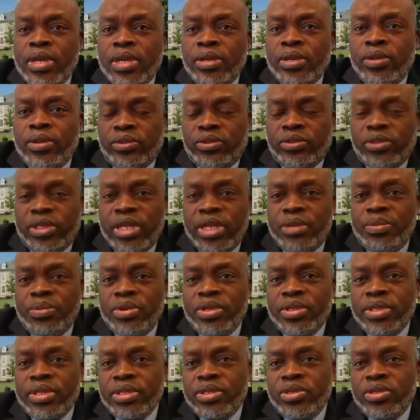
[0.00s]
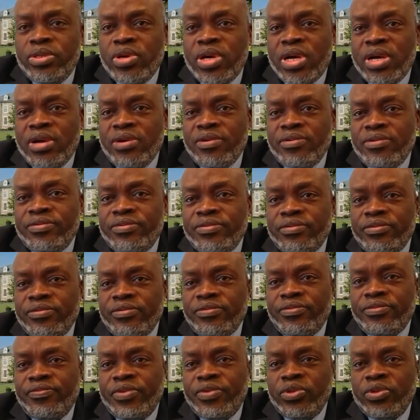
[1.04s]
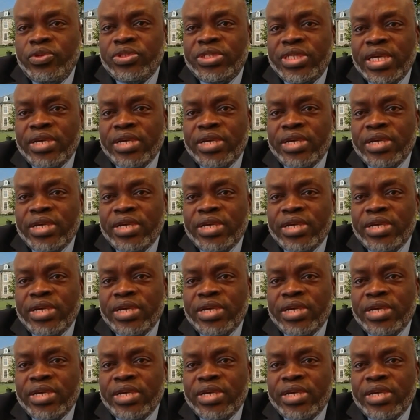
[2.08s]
Dr. Claiborne, you have a few